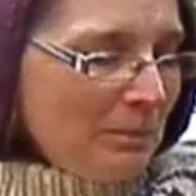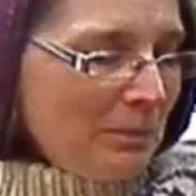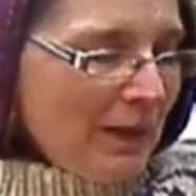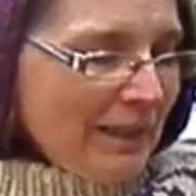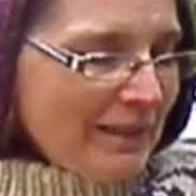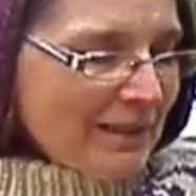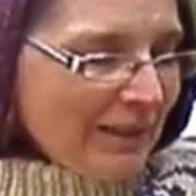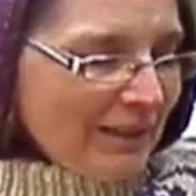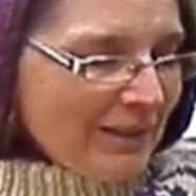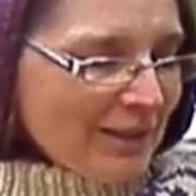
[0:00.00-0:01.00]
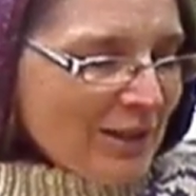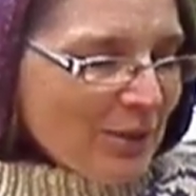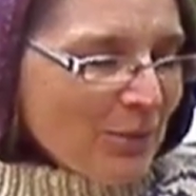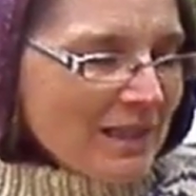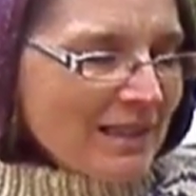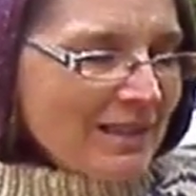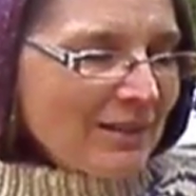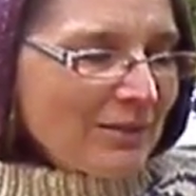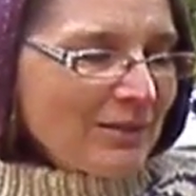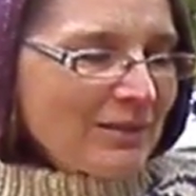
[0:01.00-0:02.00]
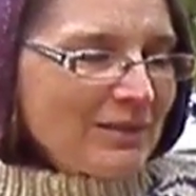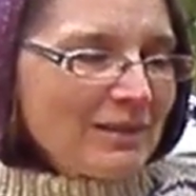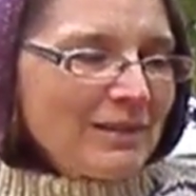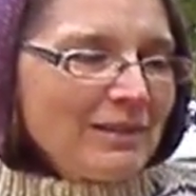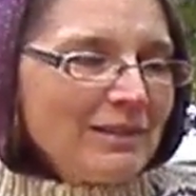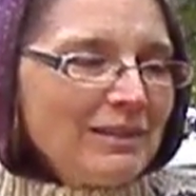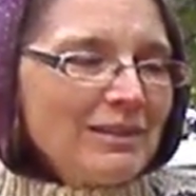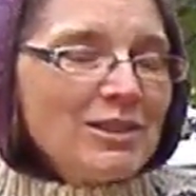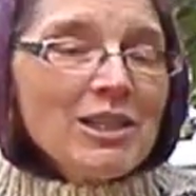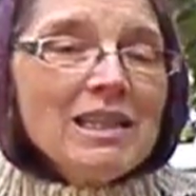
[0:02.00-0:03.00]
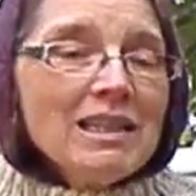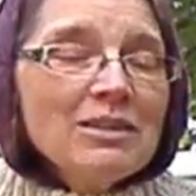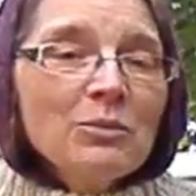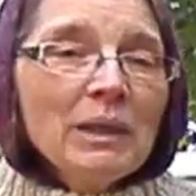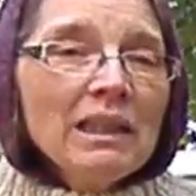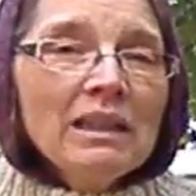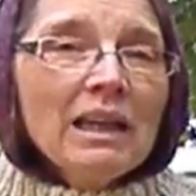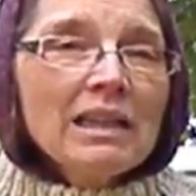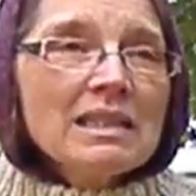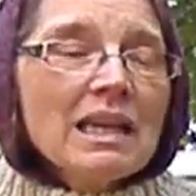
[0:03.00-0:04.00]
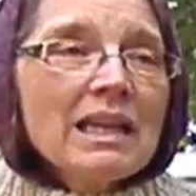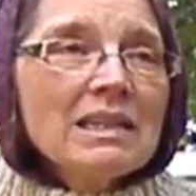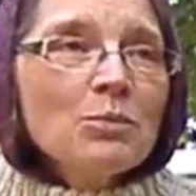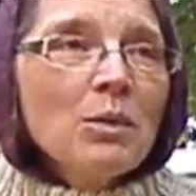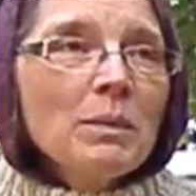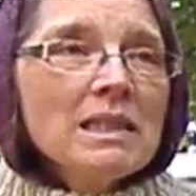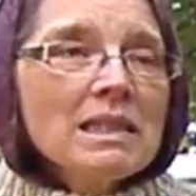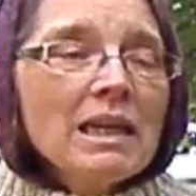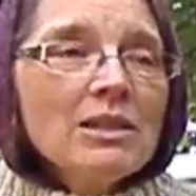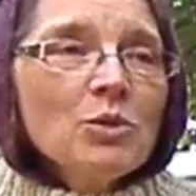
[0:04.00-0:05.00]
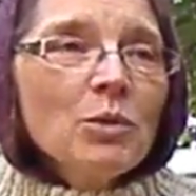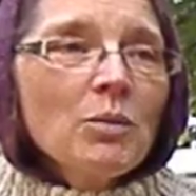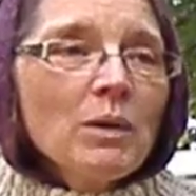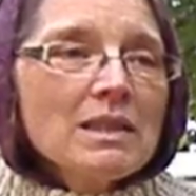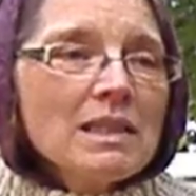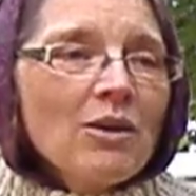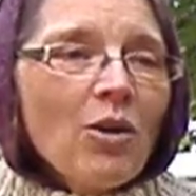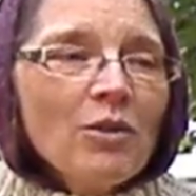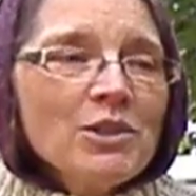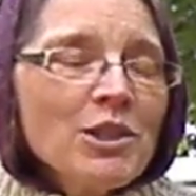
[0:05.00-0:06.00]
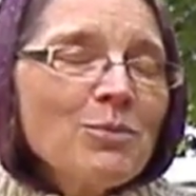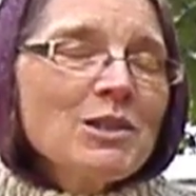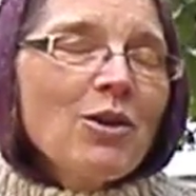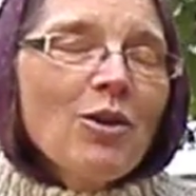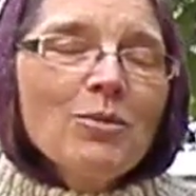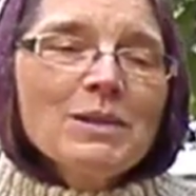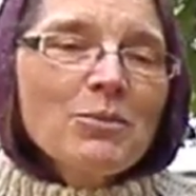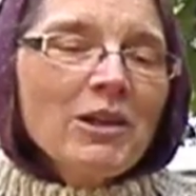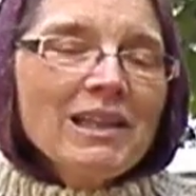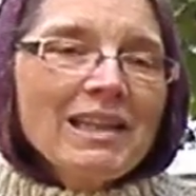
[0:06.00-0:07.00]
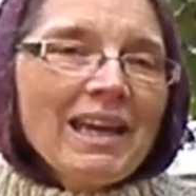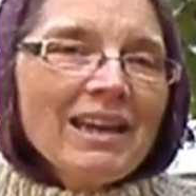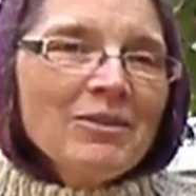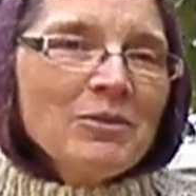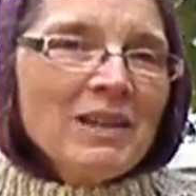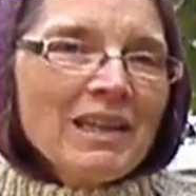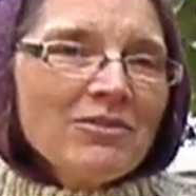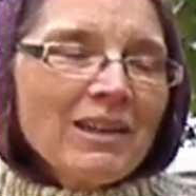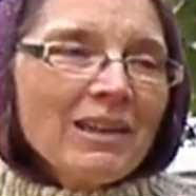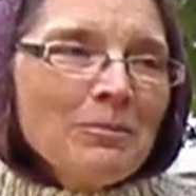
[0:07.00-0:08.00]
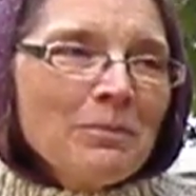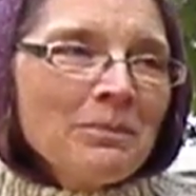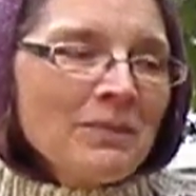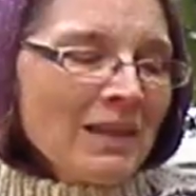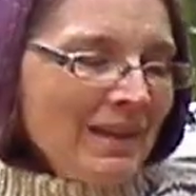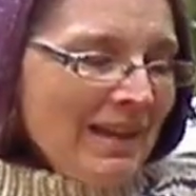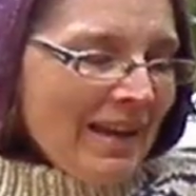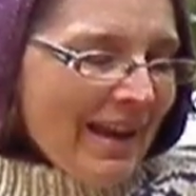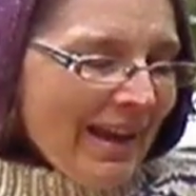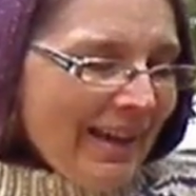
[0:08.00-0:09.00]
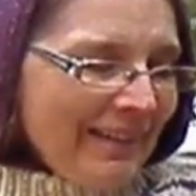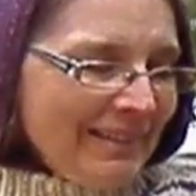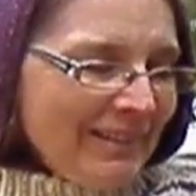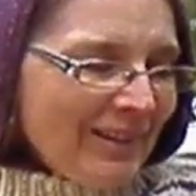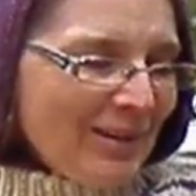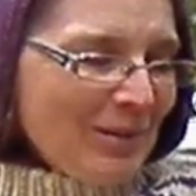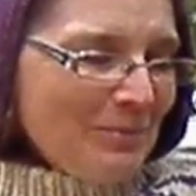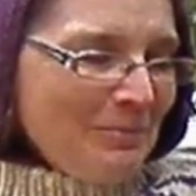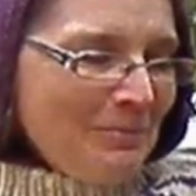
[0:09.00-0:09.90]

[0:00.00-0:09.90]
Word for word: but uh, she was she didn't realize, I guess, what my schedule was, and all, she was always wanting to hang out in the evenings, and um,